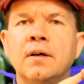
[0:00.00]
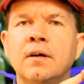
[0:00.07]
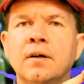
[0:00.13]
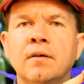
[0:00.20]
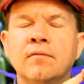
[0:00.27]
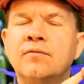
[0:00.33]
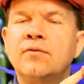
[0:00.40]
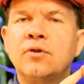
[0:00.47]

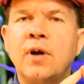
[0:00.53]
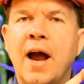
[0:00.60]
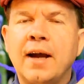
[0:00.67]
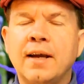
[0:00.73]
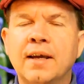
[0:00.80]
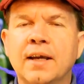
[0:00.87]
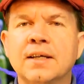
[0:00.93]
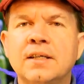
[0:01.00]
of
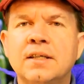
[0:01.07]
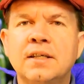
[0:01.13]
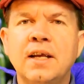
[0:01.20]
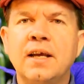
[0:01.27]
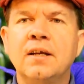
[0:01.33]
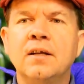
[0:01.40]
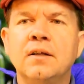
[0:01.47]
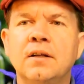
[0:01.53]
tracking a
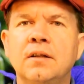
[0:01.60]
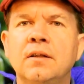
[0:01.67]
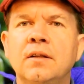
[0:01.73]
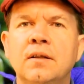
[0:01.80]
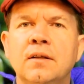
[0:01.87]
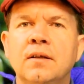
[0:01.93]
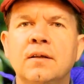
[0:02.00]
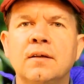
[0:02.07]

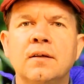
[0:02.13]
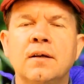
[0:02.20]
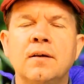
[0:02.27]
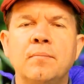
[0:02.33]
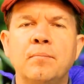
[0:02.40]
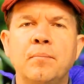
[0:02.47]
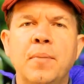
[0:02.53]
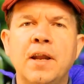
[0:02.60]
single
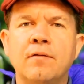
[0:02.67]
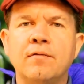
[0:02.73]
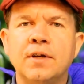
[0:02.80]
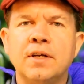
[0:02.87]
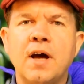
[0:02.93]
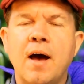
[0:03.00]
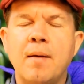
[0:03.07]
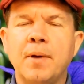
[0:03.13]
bit of
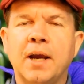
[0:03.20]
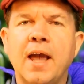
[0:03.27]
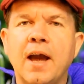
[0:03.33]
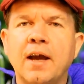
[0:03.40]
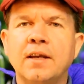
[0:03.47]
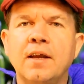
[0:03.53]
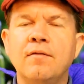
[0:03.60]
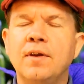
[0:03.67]
atomic
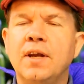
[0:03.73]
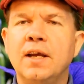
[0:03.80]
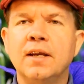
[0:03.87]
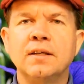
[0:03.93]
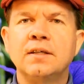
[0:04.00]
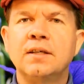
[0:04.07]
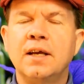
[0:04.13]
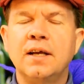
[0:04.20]
activity in
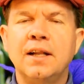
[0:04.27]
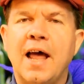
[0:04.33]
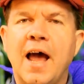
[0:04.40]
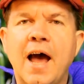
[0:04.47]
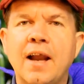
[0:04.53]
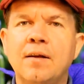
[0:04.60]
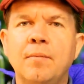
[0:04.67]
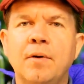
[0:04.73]
a single
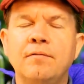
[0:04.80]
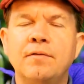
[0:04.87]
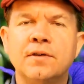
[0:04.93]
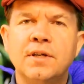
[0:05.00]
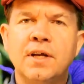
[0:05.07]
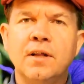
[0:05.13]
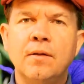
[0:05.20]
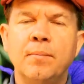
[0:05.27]
atom of a
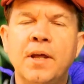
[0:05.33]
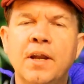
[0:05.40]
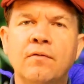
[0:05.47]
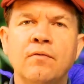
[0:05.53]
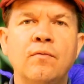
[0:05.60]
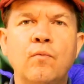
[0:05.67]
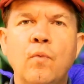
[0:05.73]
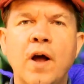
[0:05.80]
single bit
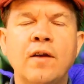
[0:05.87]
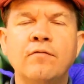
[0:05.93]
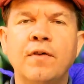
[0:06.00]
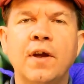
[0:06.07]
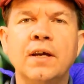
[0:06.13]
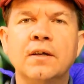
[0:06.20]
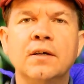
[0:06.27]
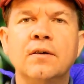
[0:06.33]
of one
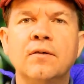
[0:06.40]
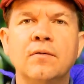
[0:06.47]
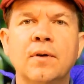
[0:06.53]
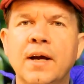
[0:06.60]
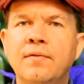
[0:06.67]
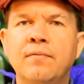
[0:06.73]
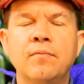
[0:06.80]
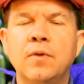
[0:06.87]
finger,
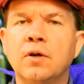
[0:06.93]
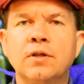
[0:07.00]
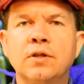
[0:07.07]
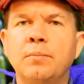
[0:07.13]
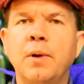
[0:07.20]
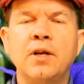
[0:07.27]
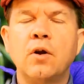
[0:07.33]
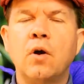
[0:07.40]
right? You could
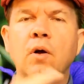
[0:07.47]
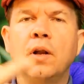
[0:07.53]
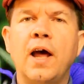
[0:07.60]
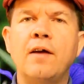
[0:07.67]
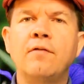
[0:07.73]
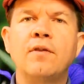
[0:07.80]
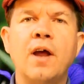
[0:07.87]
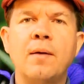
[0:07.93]
spend your whole
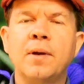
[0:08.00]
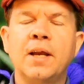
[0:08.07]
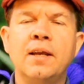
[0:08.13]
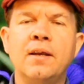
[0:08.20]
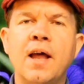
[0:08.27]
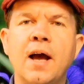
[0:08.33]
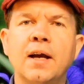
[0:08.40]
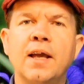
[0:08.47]
lifetime
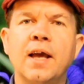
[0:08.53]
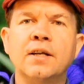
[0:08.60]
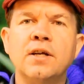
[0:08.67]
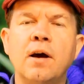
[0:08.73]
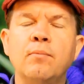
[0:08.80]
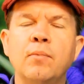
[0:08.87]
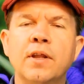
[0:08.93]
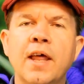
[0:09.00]
and not catch
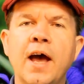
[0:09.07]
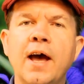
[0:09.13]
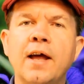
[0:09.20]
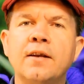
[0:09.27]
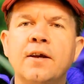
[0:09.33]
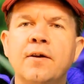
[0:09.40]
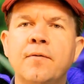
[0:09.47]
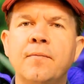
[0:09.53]
up with that.